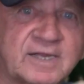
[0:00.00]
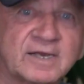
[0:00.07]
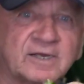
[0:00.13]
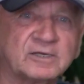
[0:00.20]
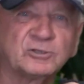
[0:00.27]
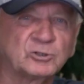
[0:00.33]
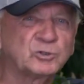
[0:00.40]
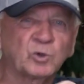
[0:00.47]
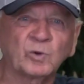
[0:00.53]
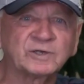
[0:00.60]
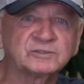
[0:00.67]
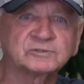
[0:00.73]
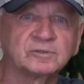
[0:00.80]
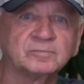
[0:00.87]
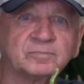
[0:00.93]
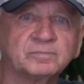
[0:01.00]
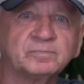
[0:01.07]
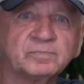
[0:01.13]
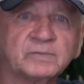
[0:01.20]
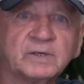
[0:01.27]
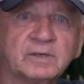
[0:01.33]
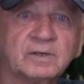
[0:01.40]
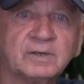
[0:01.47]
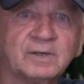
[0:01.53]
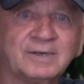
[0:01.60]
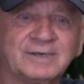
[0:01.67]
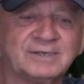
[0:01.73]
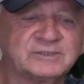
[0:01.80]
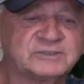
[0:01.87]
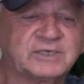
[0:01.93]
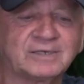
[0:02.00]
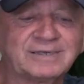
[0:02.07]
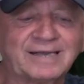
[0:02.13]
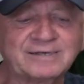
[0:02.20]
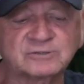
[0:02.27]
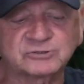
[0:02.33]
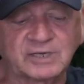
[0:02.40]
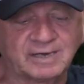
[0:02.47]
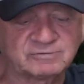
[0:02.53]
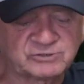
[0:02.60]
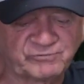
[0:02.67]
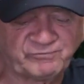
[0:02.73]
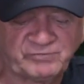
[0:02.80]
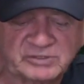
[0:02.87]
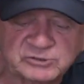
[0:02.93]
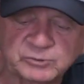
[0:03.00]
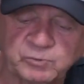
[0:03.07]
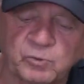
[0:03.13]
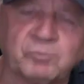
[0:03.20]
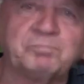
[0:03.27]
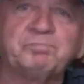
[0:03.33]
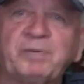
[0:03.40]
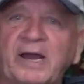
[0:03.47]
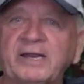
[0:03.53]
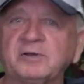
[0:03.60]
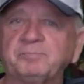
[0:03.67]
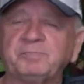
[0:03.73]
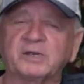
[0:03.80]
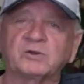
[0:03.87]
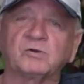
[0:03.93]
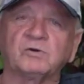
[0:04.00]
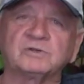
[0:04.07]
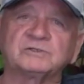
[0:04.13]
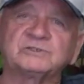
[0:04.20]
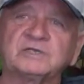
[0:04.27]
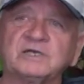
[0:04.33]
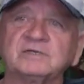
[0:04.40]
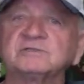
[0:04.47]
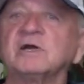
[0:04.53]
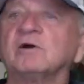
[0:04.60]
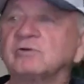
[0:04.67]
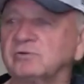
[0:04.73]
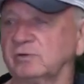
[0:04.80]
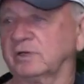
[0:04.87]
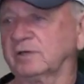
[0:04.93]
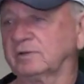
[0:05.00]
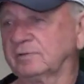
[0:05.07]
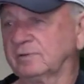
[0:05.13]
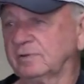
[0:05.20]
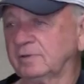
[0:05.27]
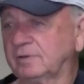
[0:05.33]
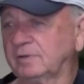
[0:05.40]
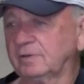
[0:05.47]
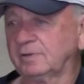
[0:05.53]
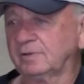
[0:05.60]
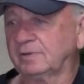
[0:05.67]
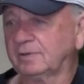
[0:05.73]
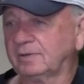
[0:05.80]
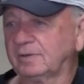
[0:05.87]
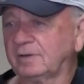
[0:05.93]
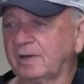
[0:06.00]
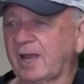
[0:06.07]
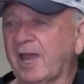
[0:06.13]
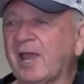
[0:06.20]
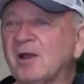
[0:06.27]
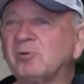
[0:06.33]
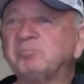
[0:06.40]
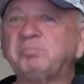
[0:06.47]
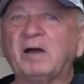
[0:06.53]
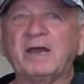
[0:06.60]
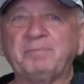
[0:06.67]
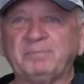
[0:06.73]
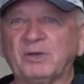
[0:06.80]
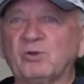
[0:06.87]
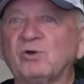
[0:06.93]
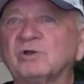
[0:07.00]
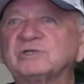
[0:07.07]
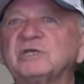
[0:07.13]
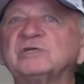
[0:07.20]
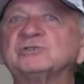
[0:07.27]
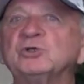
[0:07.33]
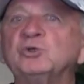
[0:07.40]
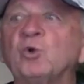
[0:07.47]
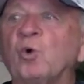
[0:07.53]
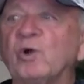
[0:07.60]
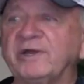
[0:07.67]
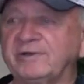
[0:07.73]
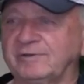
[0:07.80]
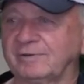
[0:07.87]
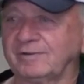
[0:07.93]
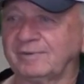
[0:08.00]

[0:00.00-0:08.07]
thing. It annoys them. See, a lot of times the fish won't bite because he's hungry. He'll bite because he's annoyed.